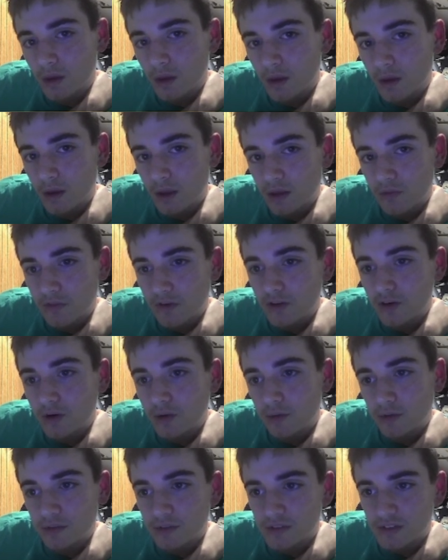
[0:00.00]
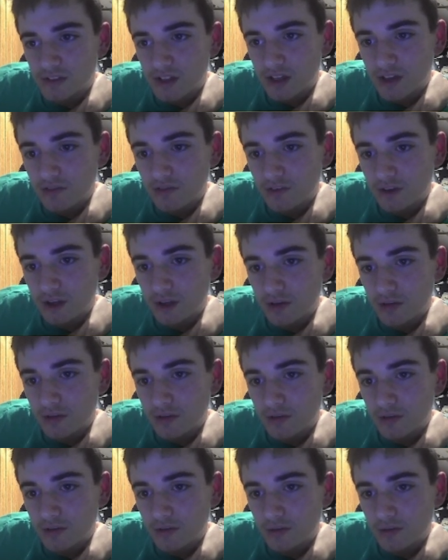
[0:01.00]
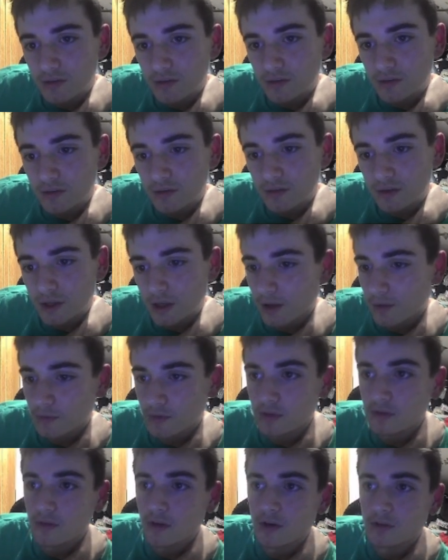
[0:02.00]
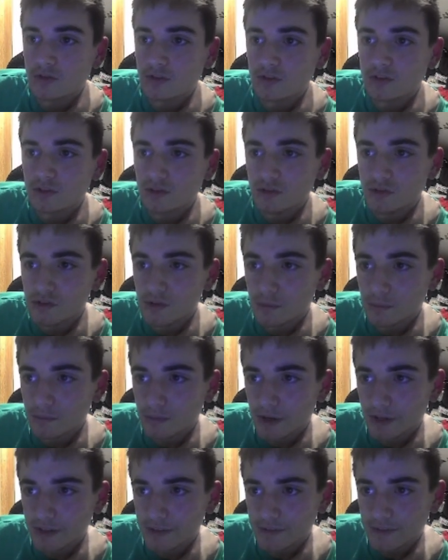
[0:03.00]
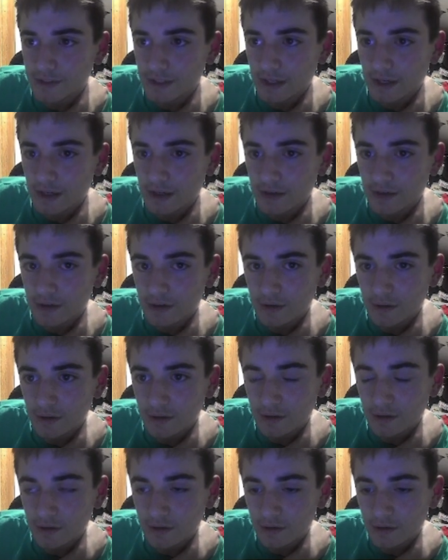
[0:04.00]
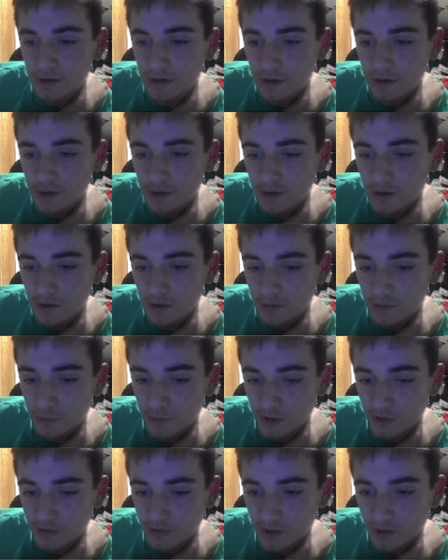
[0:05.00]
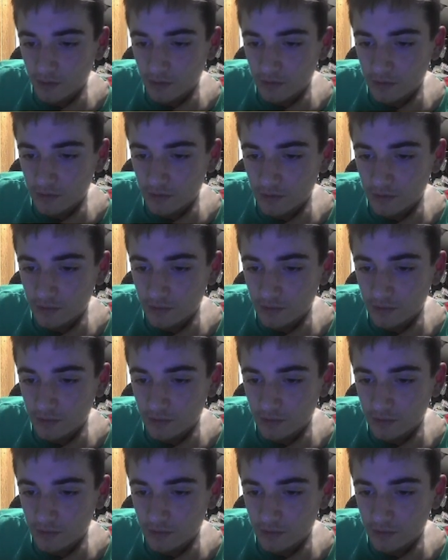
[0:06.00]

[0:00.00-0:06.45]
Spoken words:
If they don't and save their counter, then I'll just use a massive attack of 20,000.